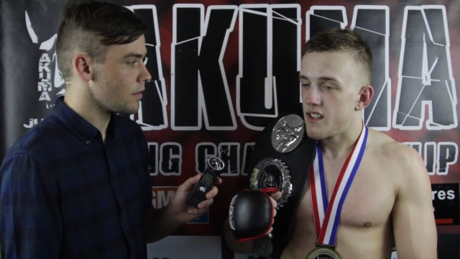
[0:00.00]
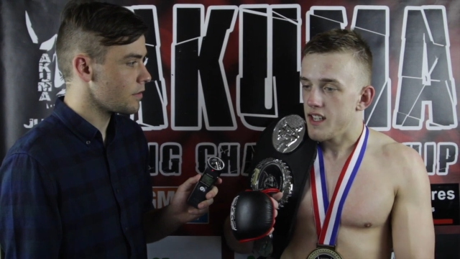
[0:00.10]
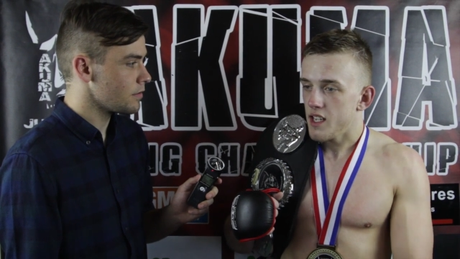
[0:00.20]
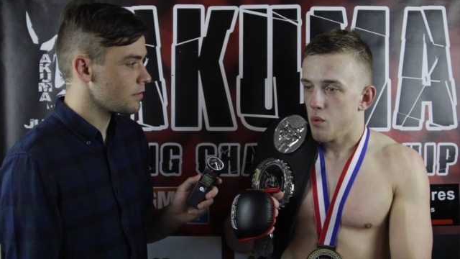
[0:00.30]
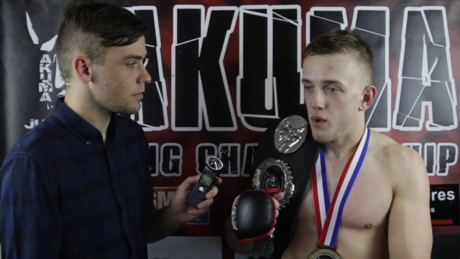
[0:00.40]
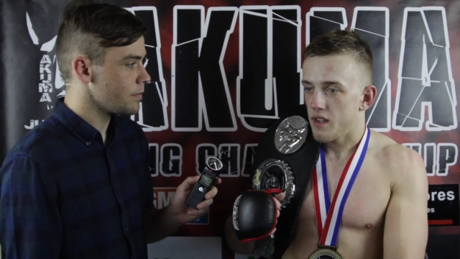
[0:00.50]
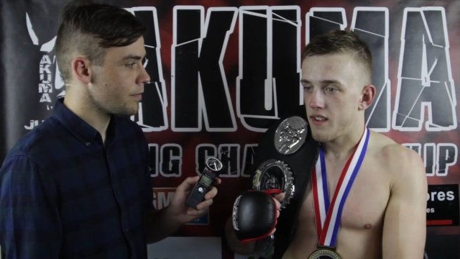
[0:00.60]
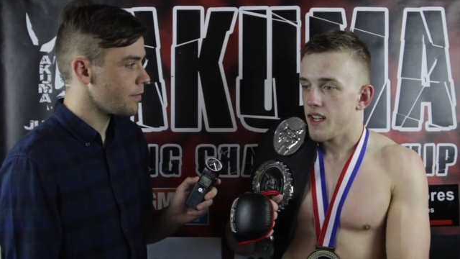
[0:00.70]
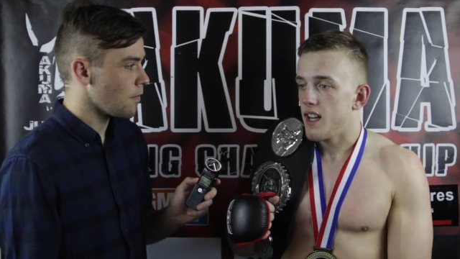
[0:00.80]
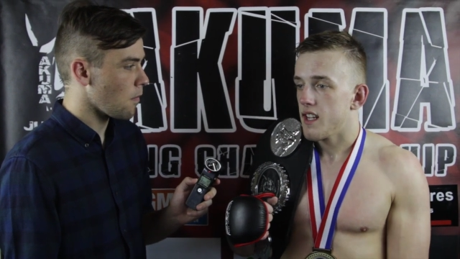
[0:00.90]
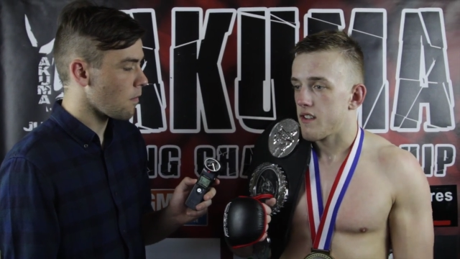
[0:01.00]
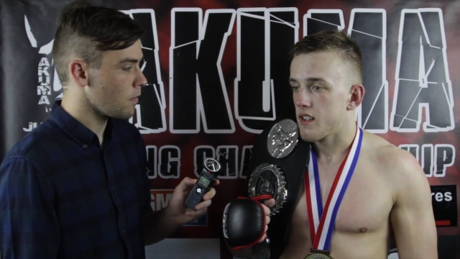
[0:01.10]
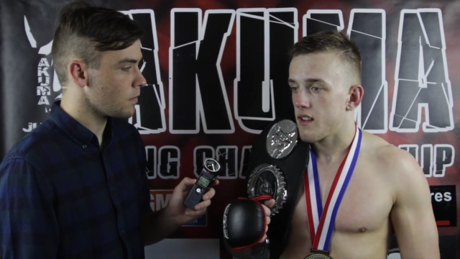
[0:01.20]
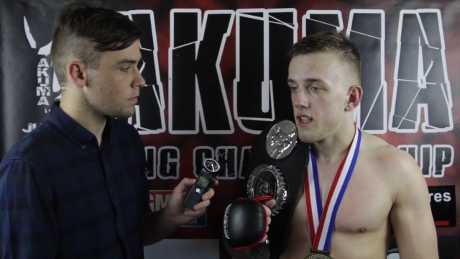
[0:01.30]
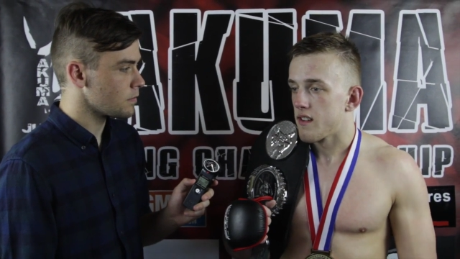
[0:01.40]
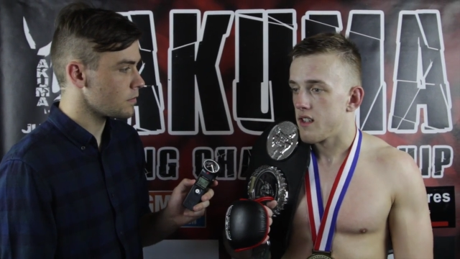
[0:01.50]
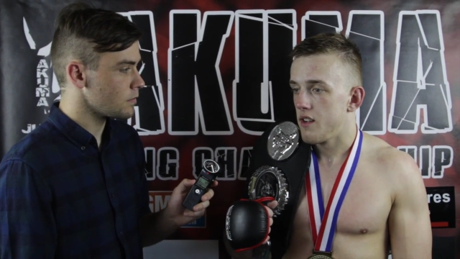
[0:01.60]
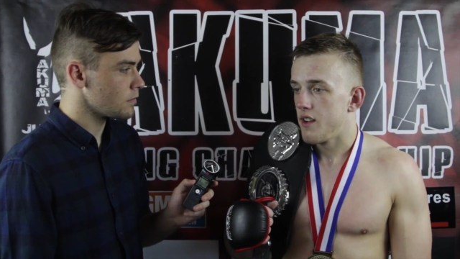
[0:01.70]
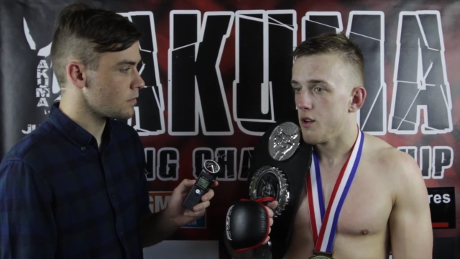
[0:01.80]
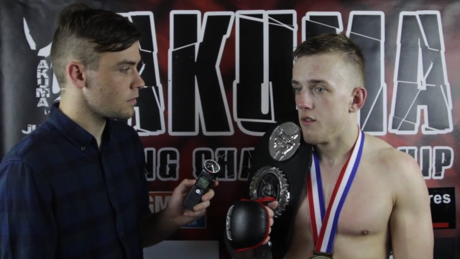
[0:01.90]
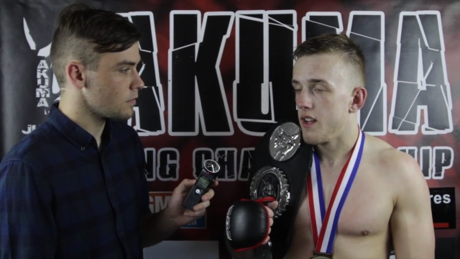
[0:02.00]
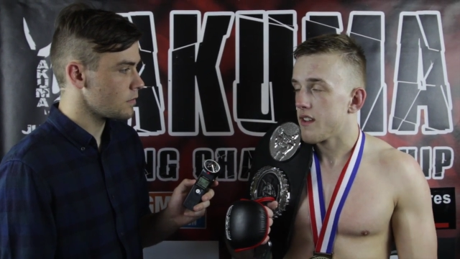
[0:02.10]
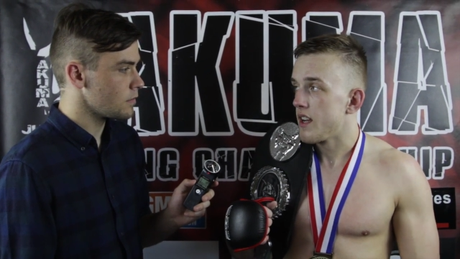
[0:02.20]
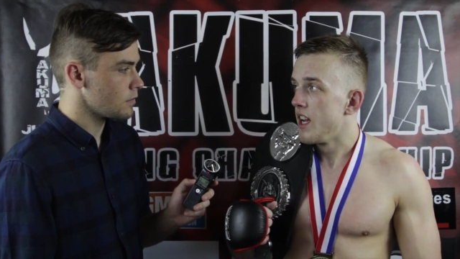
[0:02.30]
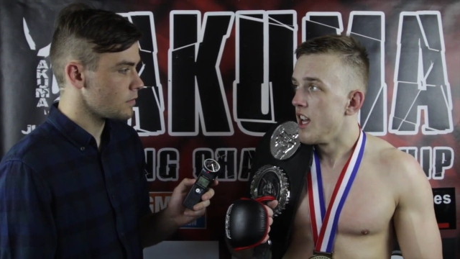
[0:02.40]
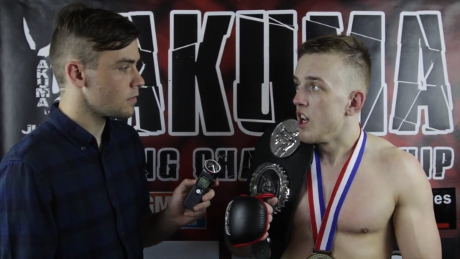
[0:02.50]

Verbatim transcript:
Speaker 1: I think when you're seeing lads like Neil Seery now and Reza